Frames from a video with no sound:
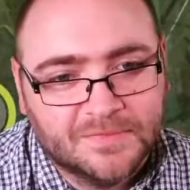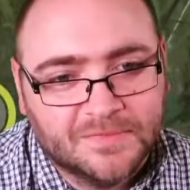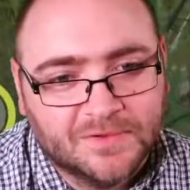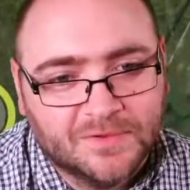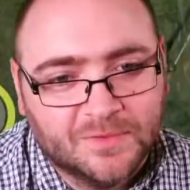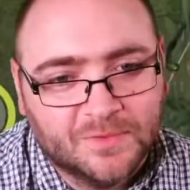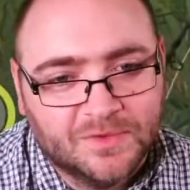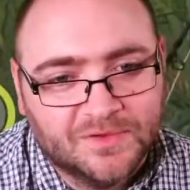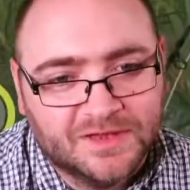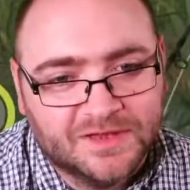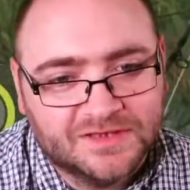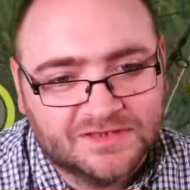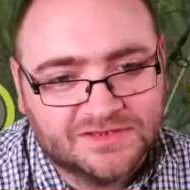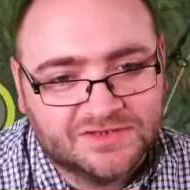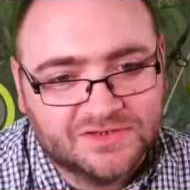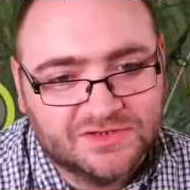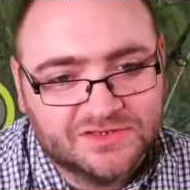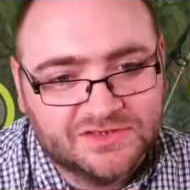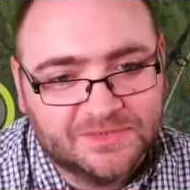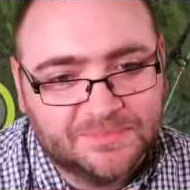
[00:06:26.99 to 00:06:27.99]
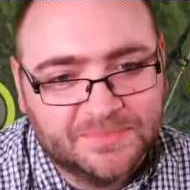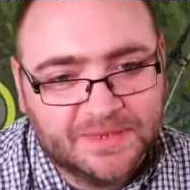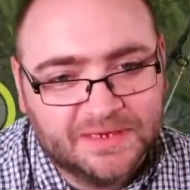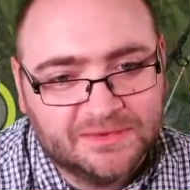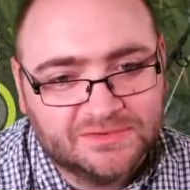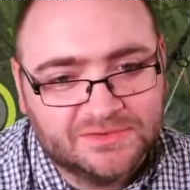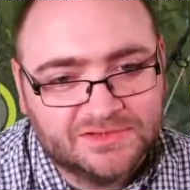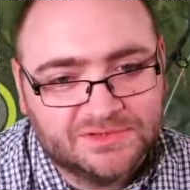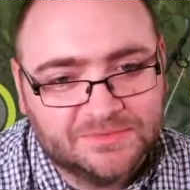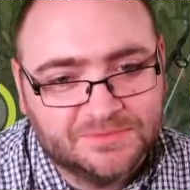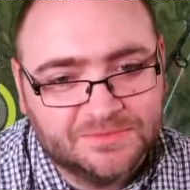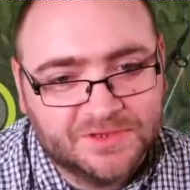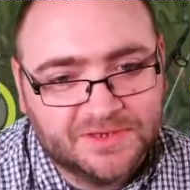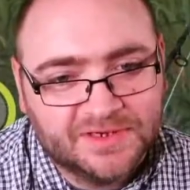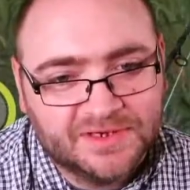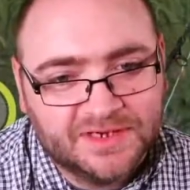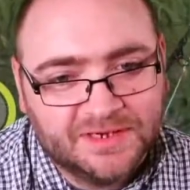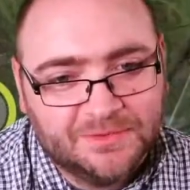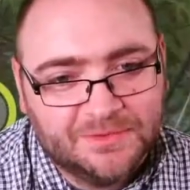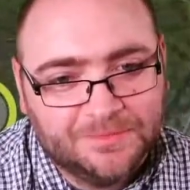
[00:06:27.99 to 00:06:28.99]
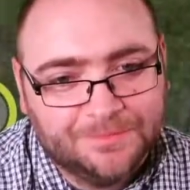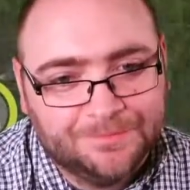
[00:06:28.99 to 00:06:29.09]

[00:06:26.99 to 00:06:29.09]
And that decides to bounce and bite. Come on.